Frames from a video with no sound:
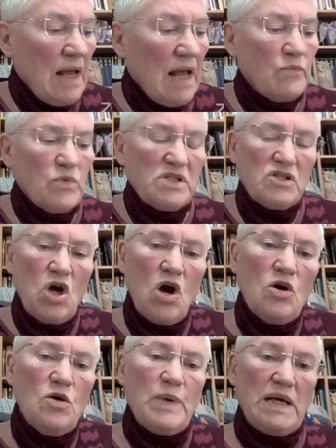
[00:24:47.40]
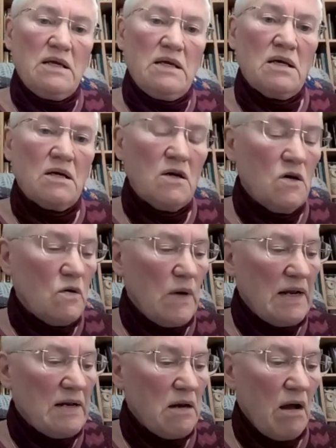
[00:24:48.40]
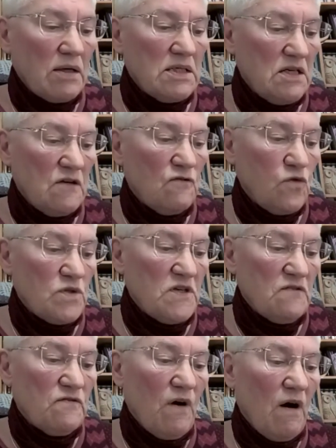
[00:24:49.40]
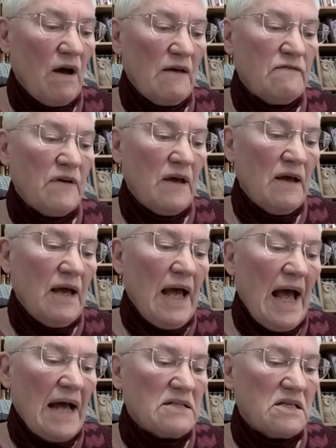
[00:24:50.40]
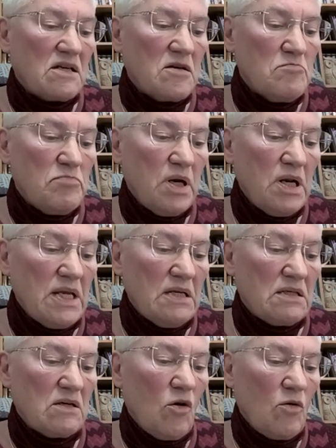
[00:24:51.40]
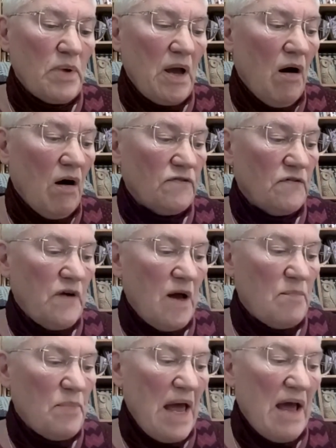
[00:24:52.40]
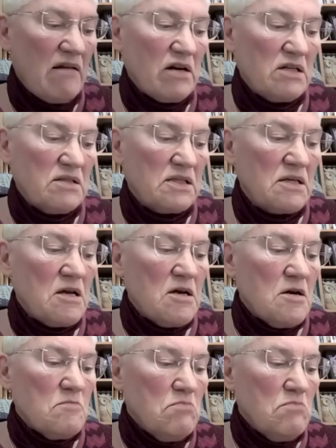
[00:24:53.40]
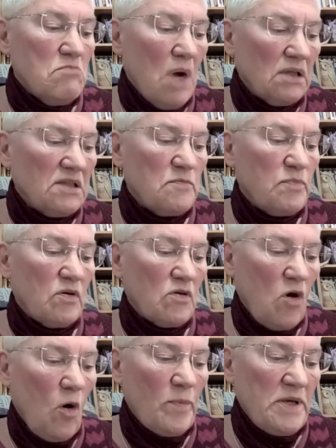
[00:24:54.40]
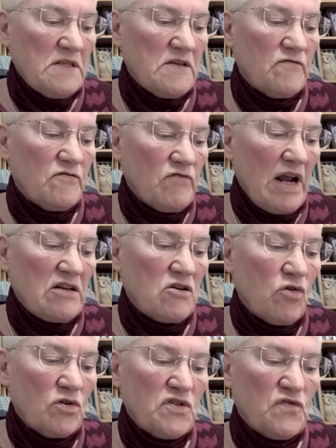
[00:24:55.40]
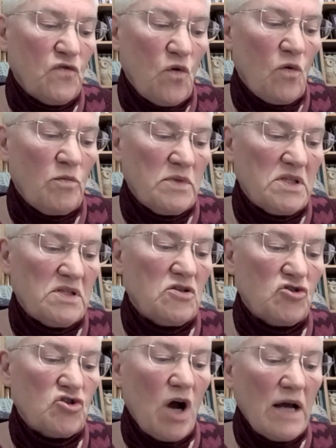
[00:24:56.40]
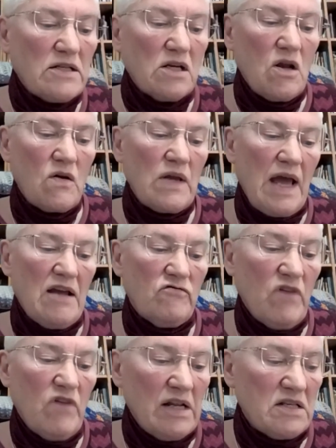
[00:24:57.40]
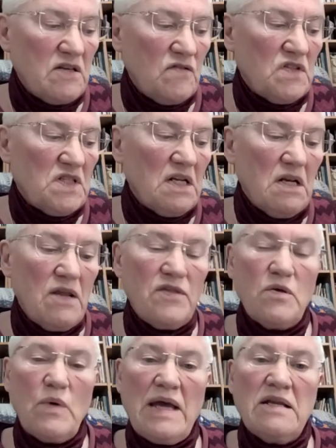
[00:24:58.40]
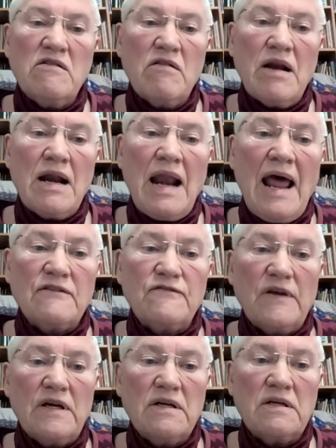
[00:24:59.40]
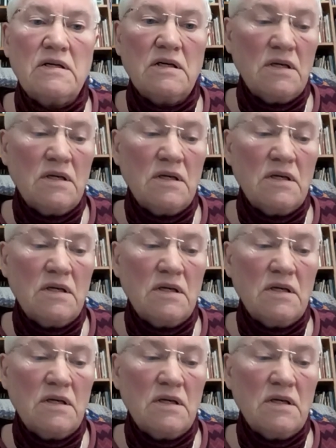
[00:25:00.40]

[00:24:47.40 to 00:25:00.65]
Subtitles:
It was Toby who in 1945 had to complete on behalf of her parents multiple copies of Red Cross forms to try to locate relatives in Lithuania and Latvia,